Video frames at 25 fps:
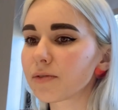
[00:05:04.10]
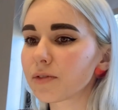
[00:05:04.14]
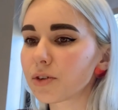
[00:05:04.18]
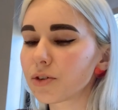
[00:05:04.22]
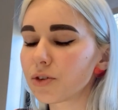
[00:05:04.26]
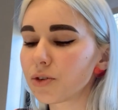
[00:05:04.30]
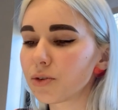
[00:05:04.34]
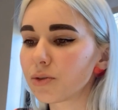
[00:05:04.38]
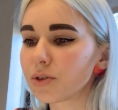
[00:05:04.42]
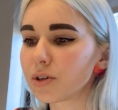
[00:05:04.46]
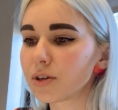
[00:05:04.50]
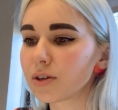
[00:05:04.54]
of a
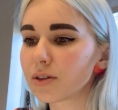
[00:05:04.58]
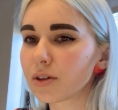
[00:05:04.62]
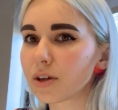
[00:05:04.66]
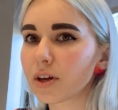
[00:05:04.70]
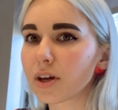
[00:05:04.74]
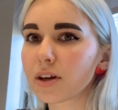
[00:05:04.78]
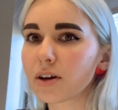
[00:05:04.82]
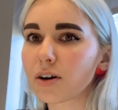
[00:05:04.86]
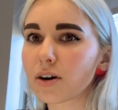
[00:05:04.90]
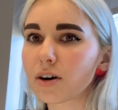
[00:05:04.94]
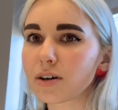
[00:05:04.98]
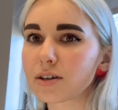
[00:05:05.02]
union
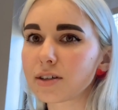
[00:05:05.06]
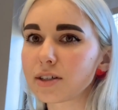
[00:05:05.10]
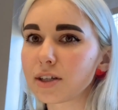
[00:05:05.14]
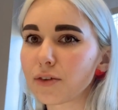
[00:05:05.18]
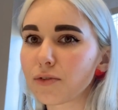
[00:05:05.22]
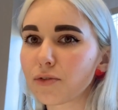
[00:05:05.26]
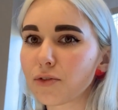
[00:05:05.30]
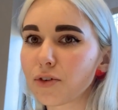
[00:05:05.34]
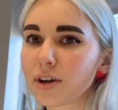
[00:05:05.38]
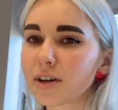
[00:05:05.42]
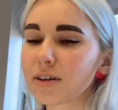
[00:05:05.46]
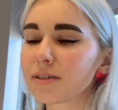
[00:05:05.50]
that are
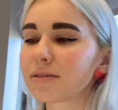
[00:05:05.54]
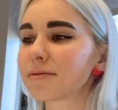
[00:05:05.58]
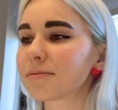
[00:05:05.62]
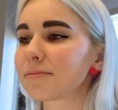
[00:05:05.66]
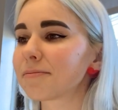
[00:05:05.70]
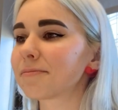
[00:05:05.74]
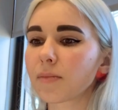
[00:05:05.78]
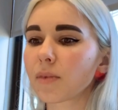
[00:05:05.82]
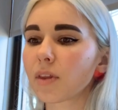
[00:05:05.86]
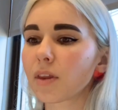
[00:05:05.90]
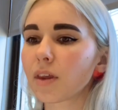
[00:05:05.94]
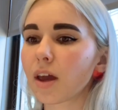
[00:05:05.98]
different,
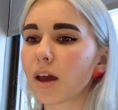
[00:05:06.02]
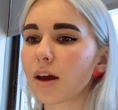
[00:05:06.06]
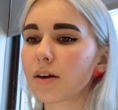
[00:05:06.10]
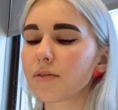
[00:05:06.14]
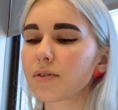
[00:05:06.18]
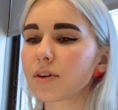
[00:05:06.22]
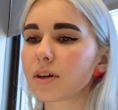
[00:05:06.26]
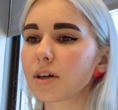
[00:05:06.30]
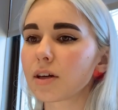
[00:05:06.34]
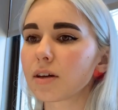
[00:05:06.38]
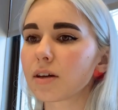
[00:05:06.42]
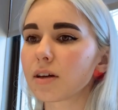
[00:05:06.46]

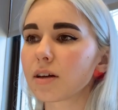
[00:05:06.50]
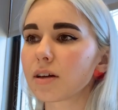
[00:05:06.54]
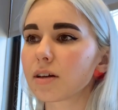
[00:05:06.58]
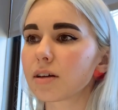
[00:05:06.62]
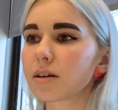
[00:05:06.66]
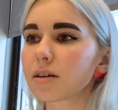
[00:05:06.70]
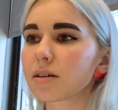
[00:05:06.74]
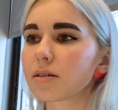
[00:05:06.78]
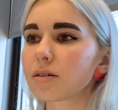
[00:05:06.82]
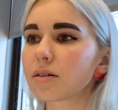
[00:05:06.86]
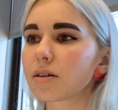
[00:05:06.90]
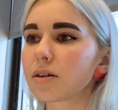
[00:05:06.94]
having
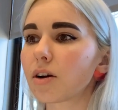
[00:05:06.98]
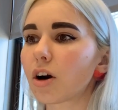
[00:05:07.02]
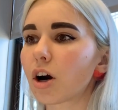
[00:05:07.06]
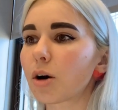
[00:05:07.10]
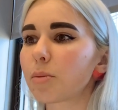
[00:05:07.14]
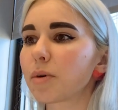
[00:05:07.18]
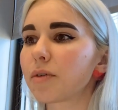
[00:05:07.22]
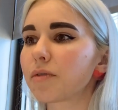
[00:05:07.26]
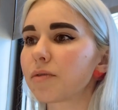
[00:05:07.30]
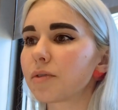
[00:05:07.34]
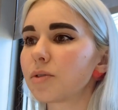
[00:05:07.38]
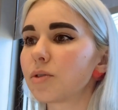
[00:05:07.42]
an
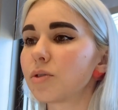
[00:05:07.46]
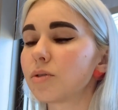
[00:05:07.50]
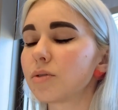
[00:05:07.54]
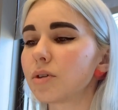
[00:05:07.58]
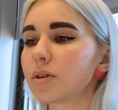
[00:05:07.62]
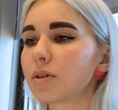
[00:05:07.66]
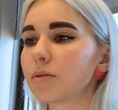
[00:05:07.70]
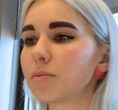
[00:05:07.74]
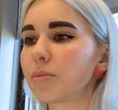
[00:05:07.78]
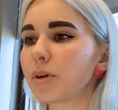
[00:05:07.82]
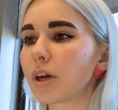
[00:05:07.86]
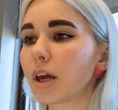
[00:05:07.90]
arm of a
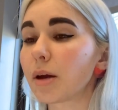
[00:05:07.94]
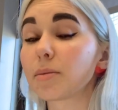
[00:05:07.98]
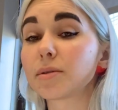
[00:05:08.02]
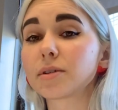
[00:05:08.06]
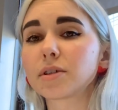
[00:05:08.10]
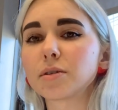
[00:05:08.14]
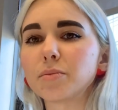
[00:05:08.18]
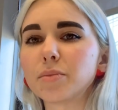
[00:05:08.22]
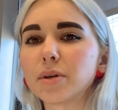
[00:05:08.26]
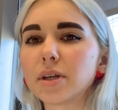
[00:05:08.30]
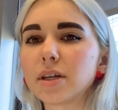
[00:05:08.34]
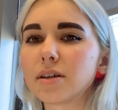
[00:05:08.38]
union be able
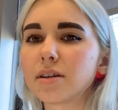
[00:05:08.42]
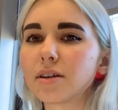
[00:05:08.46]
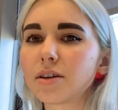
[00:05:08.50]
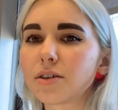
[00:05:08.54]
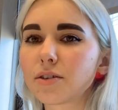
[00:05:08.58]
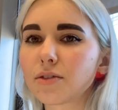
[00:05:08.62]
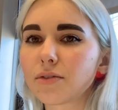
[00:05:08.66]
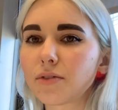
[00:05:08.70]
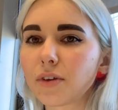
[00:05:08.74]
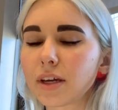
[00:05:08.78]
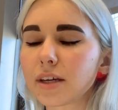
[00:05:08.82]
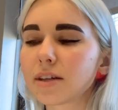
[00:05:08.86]
to be an
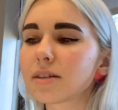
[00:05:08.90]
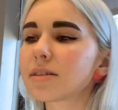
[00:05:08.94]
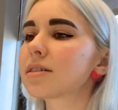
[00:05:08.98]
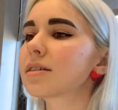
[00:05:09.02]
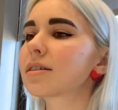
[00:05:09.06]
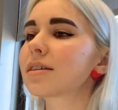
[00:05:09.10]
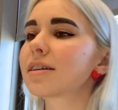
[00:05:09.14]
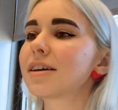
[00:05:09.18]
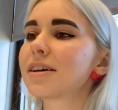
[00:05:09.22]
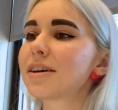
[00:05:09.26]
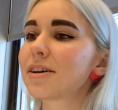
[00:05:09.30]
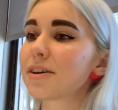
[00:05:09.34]
interface,
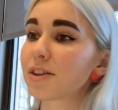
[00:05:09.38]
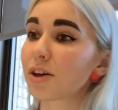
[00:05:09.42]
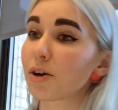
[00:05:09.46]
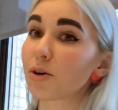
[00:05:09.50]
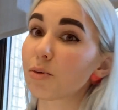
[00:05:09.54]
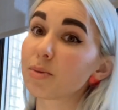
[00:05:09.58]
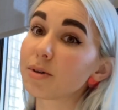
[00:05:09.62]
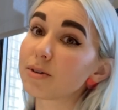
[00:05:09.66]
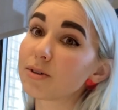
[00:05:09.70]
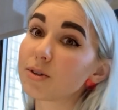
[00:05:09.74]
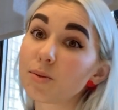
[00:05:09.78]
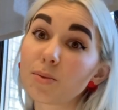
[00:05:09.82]
that
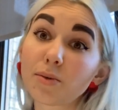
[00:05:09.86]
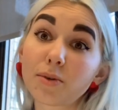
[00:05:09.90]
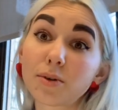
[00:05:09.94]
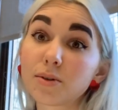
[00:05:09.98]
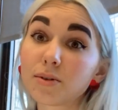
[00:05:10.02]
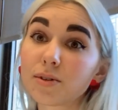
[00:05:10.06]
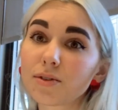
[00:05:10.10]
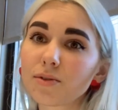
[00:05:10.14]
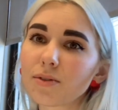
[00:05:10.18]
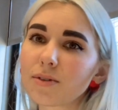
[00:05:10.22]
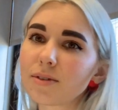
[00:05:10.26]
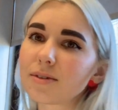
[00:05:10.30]
would be super
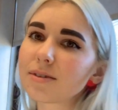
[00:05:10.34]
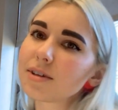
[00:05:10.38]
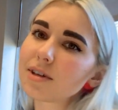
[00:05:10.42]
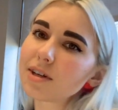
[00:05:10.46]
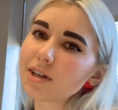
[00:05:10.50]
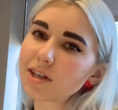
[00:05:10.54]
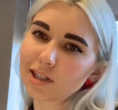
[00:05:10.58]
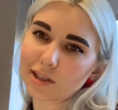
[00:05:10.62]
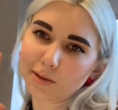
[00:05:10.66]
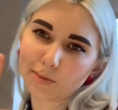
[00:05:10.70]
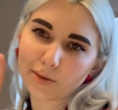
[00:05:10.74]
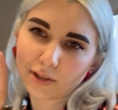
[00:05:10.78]
useful,
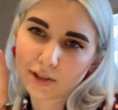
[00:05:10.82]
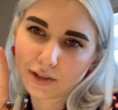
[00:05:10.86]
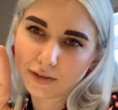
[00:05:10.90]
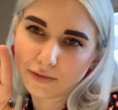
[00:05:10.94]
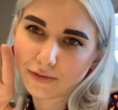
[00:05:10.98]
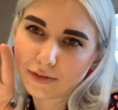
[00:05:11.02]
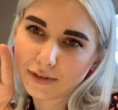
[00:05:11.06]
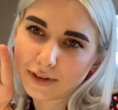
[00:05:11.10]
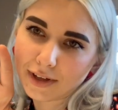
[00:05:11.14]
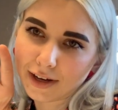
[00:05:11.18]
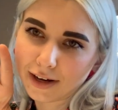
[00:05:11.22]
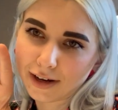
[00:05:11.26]
especially
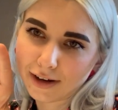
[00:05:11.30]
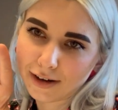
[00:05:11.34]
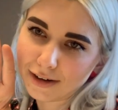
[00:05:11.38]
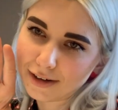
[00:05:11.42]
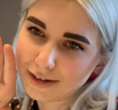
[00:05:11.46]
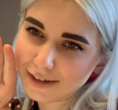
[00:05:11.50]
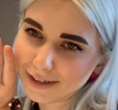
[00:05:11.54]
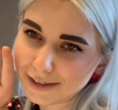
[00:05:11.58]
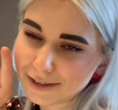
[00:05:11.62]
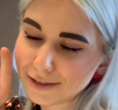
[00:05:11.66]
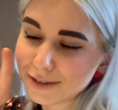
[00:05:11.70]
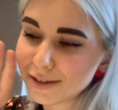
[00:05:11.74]
for the error
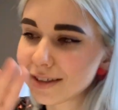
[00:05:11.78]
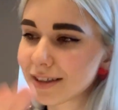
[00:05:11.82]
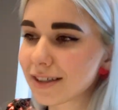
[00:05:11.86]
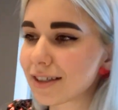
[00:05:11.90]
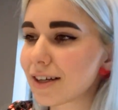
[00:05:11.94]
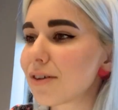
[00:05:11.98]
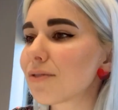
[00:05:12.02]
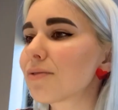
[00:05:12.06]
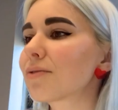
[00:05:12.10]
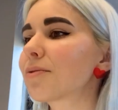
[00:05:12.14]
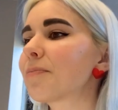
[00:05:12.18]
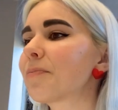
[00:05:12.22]
handling
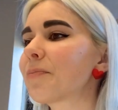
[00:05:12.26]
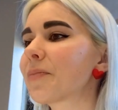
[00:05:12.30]
stuff.